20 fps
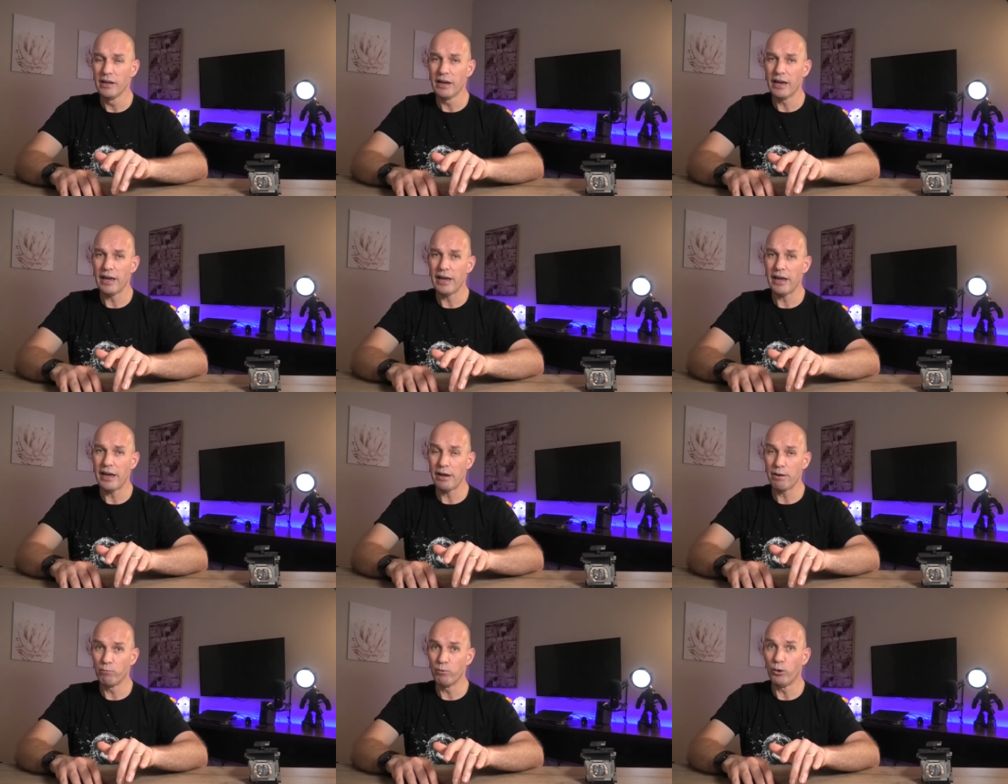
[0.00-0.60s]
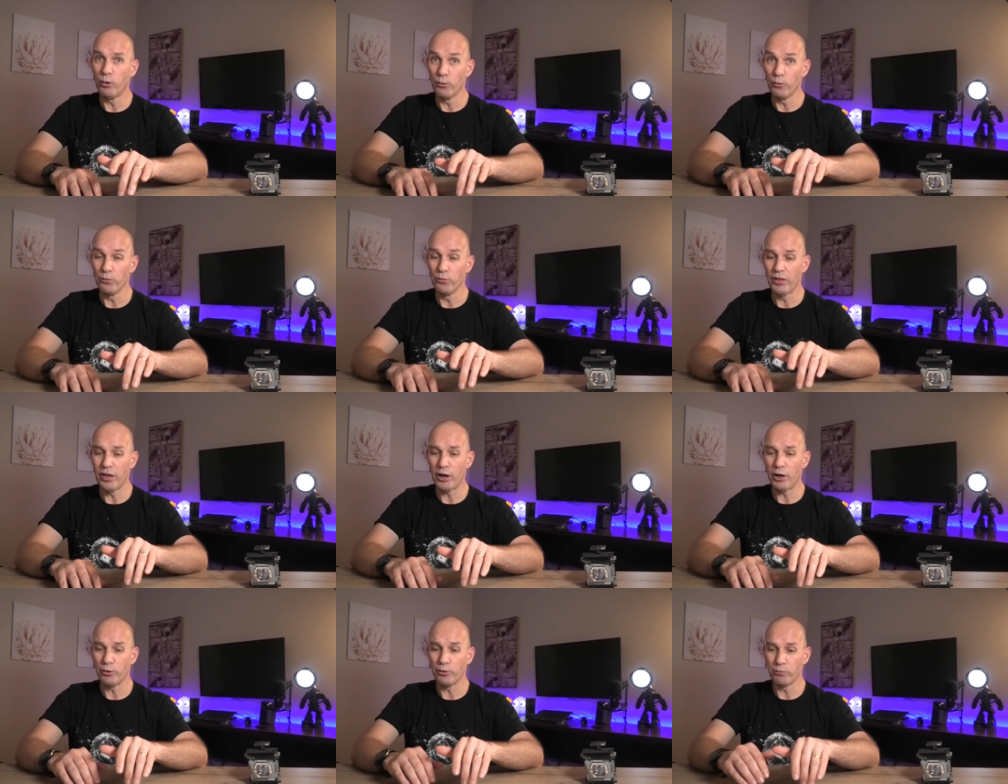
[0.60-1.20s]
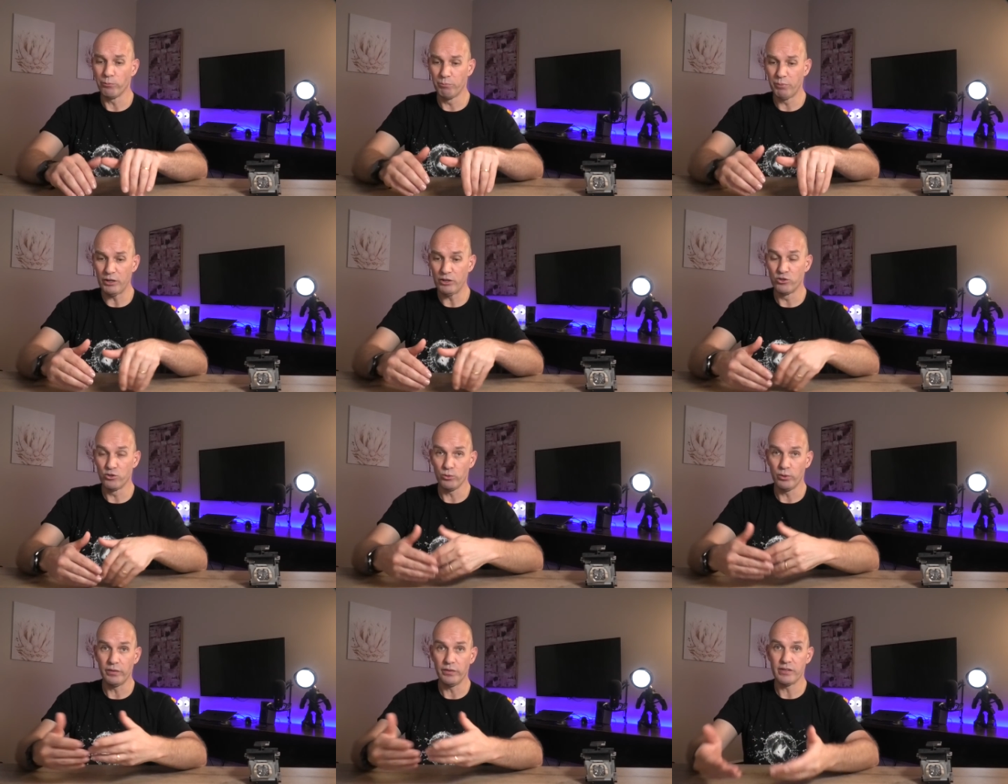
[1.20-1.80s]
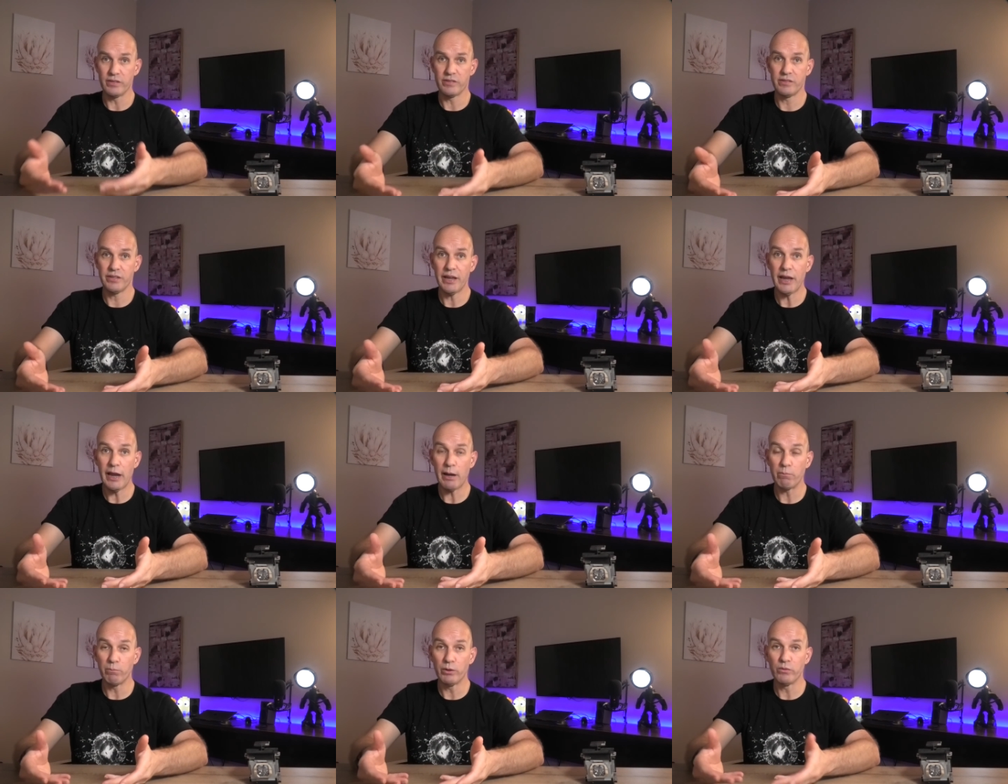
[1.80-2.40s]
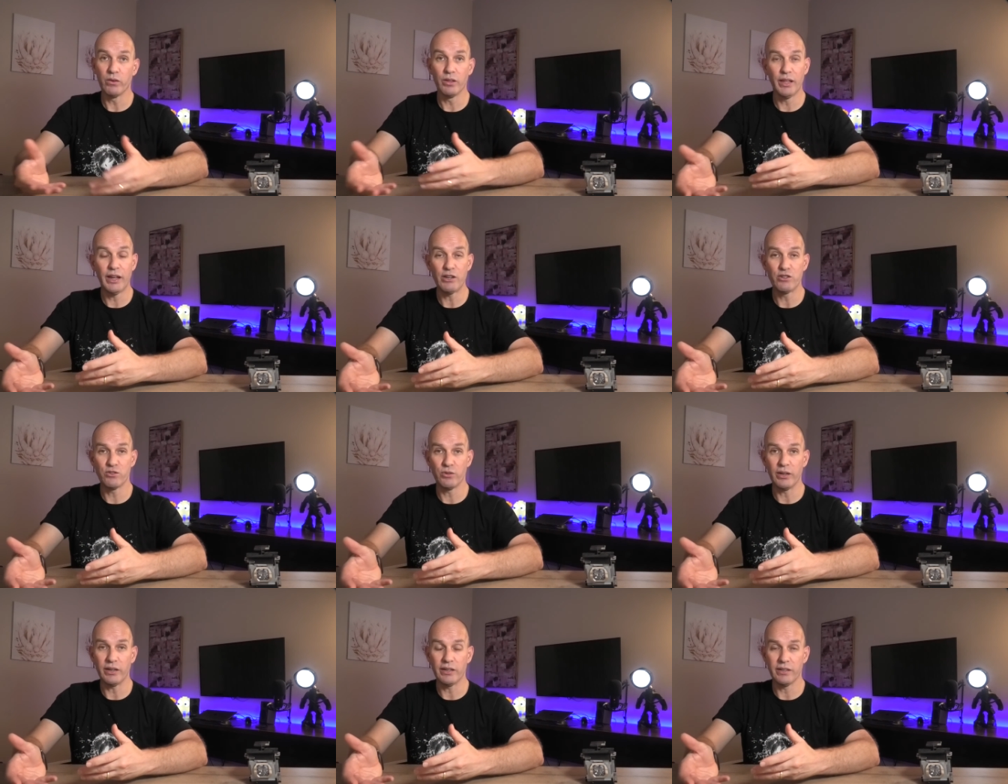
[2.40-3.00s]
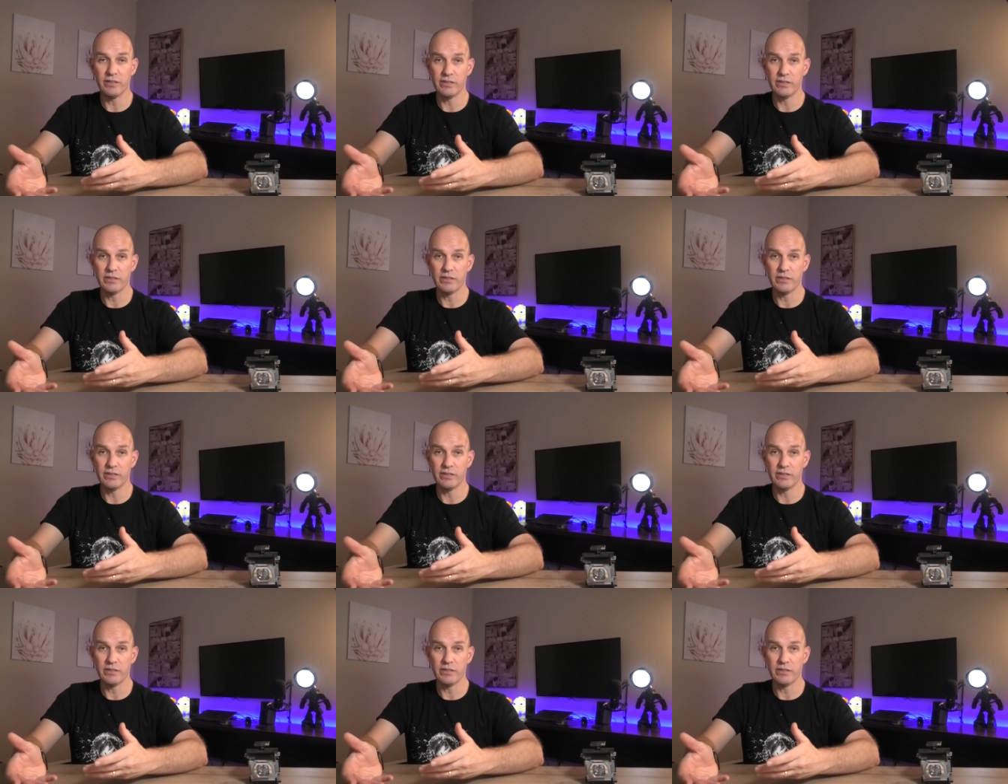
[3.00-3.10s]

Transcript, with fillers: and well, they'll be doing the same with electric.